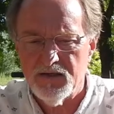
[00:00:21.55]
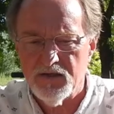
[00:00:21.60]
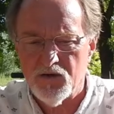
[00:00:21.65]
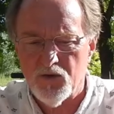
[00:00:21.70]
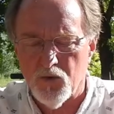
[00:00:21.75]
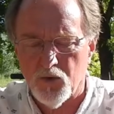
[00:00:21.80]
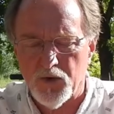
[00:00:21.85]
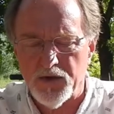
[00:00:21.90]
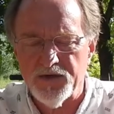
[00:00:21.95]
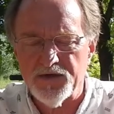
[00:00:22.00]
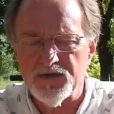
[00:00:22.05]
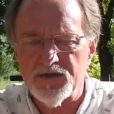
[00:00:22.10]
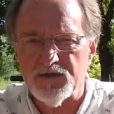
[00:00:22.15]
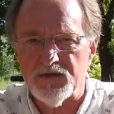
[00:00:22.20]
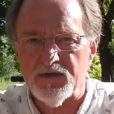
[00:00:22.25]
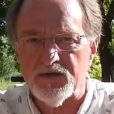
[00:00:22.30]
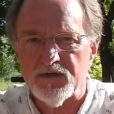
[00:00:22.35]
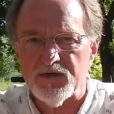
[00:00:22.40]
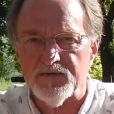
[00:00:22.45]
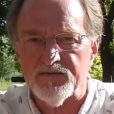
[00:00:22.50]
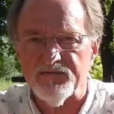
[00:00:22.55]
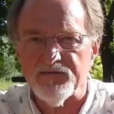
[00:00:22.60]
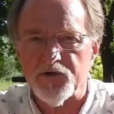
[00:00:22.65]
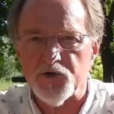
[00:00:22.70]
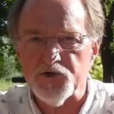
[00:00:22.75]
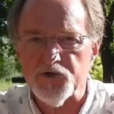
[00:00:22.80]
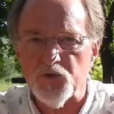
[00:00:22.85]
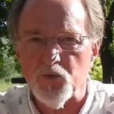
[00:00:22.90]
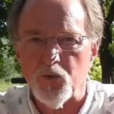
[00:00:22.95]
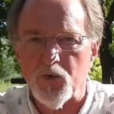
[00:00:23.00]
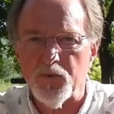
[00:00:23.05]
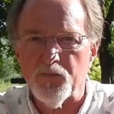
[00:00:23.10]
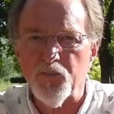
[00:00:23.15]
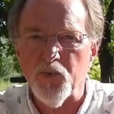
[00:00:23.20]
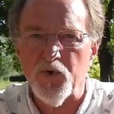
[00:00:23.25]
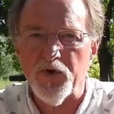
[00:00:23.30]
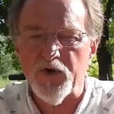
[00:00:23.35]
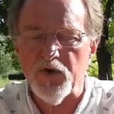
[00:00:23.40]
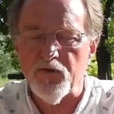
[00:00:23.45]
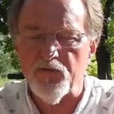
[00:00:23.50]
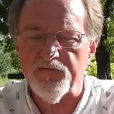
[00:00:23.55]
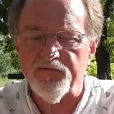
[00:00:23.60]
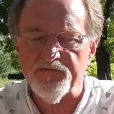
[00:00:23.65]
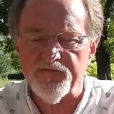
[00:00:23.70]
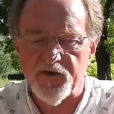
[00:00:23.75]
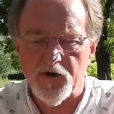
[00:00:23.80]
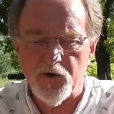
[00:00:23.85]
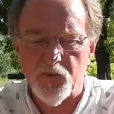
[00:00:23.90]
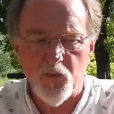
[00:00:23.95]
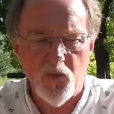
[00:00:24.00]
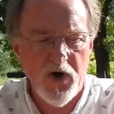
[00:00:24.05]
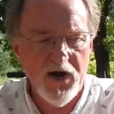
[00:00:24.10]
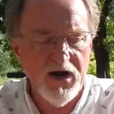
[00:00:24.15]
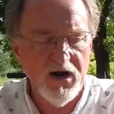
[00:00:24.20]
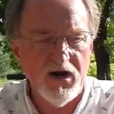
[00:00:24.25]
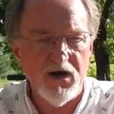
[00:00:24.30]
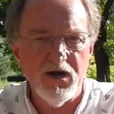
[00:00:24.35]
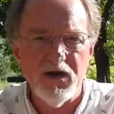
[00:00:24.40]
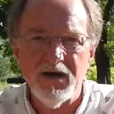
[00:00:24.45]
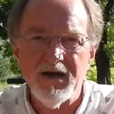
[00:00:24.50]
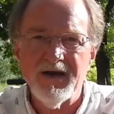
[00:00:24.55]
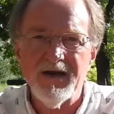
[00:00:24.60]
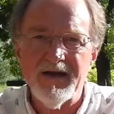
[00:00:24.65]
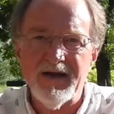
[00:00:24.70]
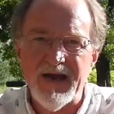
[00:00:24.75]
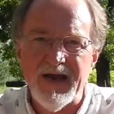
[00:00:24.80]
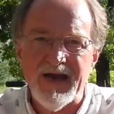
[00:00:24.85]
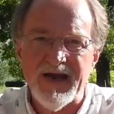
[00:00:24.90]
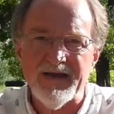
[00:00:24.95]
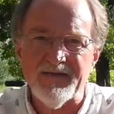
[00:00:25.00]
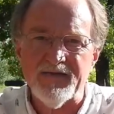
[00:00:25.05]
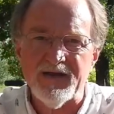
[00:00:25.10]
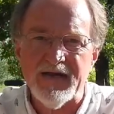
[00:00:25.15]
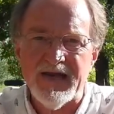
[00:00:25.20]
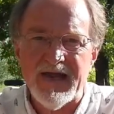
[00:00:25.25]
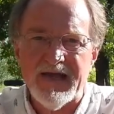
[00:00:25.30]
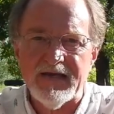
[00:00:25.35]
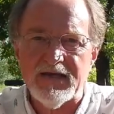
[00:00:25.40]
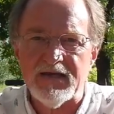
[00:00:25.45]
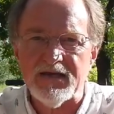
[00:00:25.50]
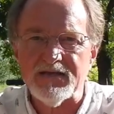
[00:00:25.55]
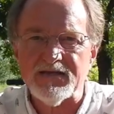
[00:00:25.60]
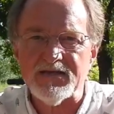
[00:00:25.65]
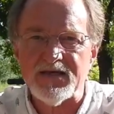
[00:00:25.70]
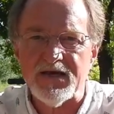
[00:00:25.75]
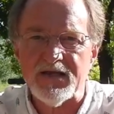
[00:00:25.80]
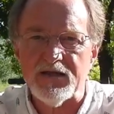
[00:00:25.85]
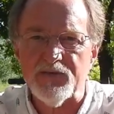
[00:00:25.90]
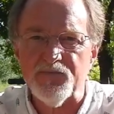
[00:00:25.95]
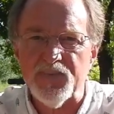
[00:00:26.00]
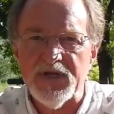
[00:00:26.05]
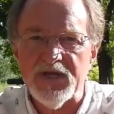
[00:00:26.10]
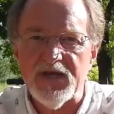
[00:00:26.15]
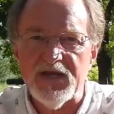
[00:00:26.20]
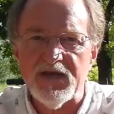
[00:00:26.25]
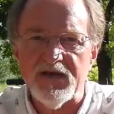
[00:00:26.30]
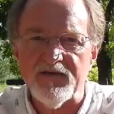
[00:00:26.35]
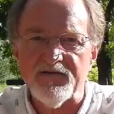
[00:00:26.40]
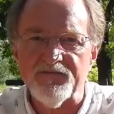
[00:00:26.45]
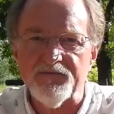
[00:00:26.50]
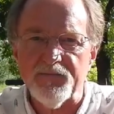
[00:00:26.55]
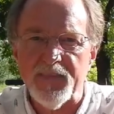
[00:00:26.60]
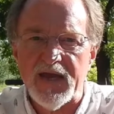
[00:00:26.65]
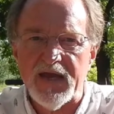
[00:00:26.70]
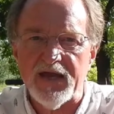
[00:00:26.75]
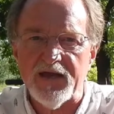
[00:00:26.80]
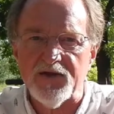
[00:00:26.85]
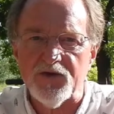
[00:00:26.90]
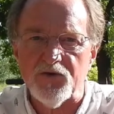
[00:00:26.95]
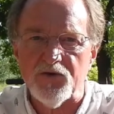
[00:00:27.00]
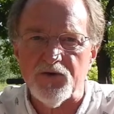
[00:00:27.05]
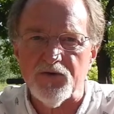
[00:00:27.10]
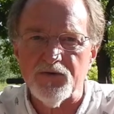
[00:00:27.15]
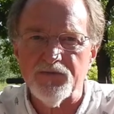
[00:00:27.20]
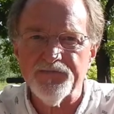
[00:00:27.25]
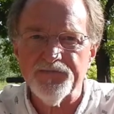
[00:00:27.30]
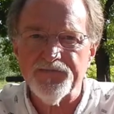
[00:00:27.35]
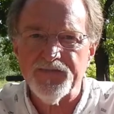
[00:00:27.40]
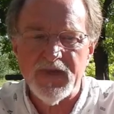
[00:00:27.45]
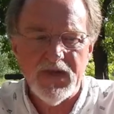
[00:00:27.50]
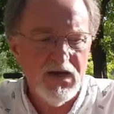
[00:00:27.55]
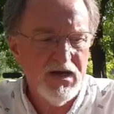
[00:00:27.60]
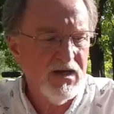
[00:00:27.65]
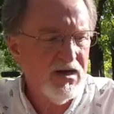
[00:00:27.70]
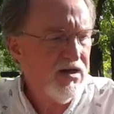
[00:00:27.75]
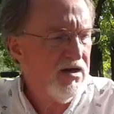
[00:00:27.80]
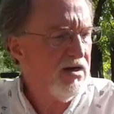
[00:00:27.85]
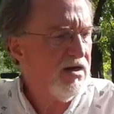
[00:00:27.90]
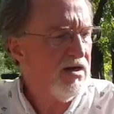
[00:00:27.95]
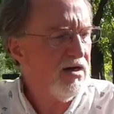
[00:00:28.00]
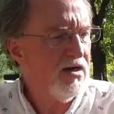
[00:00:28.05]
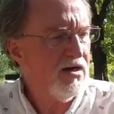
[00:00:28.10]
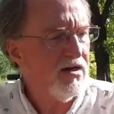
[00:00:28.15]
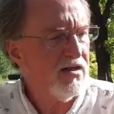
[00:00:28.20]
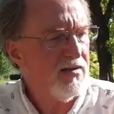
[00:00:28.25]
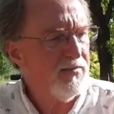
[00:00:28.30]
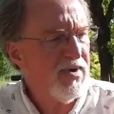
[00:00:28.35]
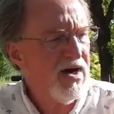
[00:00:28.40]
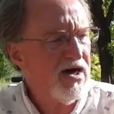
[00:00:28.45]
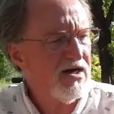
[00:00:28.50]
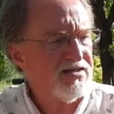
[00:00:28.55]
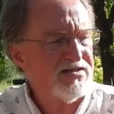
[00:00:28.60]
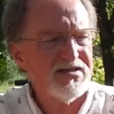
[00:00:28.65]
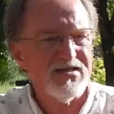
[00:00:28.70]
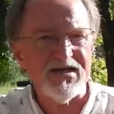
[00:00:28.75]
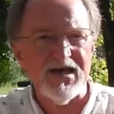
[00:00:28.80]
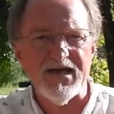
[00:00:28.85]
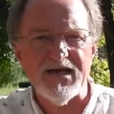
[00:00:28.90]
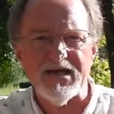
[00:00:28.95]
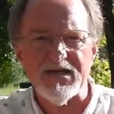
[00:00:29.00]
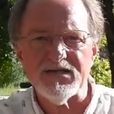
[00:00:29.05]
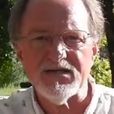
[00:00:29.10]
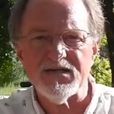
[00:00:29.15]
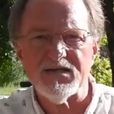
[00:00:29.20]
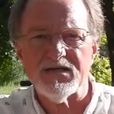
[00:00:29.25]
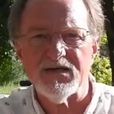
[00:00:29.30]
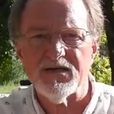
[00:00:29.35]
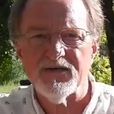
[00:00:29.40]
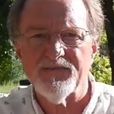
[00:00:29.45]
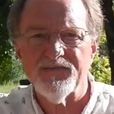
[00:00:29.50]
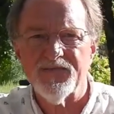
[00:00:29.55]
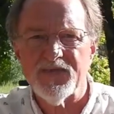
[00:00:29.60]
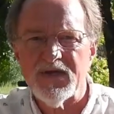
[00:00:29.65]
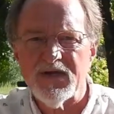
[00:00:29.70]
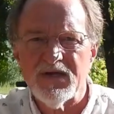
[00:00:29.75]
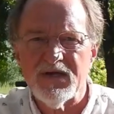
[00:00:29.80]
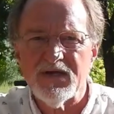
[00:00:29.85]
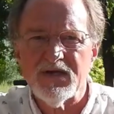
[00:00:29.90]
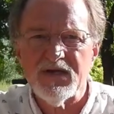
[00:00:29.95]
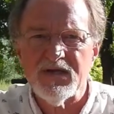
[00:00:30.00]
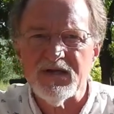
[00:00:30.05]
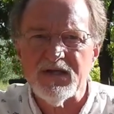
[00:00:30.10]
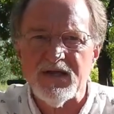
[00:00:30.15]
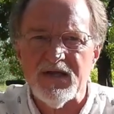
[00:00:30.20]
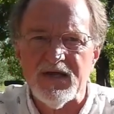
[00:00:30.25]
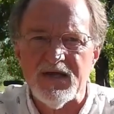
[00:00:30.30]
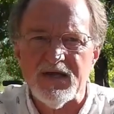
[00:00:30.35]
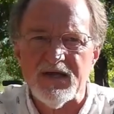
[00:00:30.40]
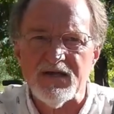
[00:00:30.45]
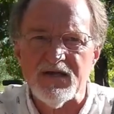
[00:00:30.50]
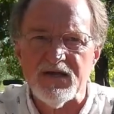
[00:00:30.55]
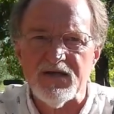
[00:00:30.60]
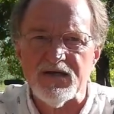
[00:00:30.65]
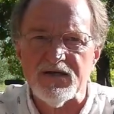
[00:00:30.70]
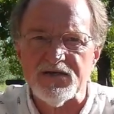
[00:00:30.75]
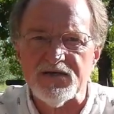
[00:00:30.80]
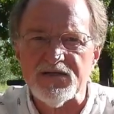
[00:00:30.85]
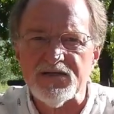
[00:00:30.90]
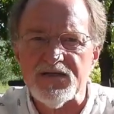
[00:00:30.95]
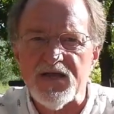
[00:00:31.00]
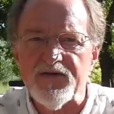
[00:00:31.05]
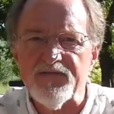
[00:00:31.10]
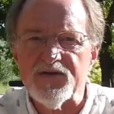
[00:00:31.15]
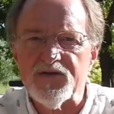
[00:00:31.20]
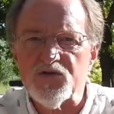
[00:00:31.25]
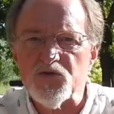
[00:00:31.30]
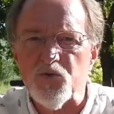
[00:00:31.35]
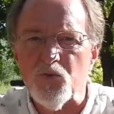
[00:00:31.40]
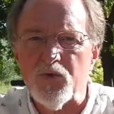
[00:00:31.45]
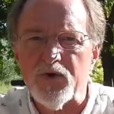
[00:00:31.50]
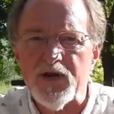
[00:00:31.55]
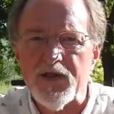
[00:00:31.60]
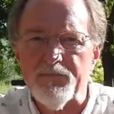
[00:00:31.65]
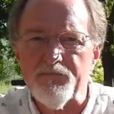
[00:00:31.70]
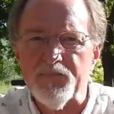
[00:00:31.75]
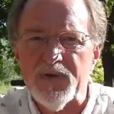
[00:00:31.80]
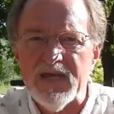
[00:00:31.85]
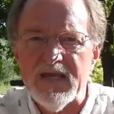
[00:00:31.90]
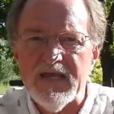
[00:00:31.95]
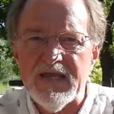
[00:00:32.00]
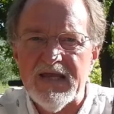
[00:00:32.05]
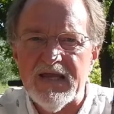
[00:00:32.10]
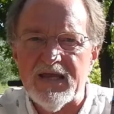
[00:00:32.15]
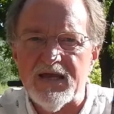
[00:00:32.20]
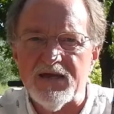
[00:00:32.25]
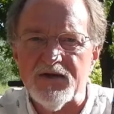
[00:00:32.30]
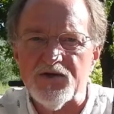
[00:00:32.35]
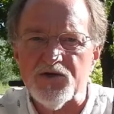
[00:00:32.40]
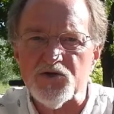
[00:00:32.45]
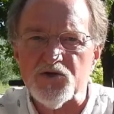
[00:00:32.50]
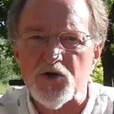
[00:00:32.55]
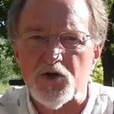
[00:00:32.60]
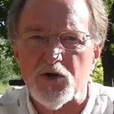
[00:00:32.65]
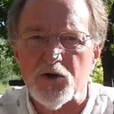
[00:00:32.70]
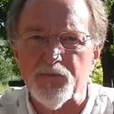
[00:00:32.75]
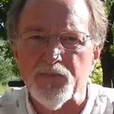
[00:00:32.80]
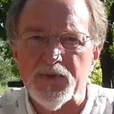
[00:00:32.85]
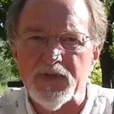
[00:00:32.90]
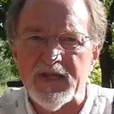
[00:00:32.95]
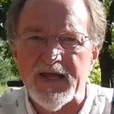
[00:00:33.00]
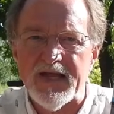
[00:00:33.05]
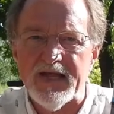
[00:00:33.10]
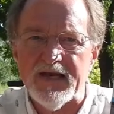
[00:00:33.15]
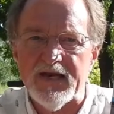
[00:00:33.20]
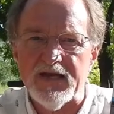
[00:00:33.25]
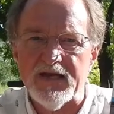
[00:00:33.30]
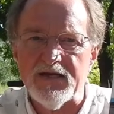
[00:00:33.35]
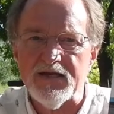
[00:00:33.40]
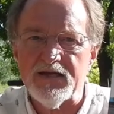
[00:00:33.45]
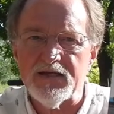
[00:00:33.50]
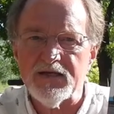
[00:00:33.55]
according to the version 1.0 firmware and the date inside the PDF manual. Uh, the box says that it does 720p interpolated,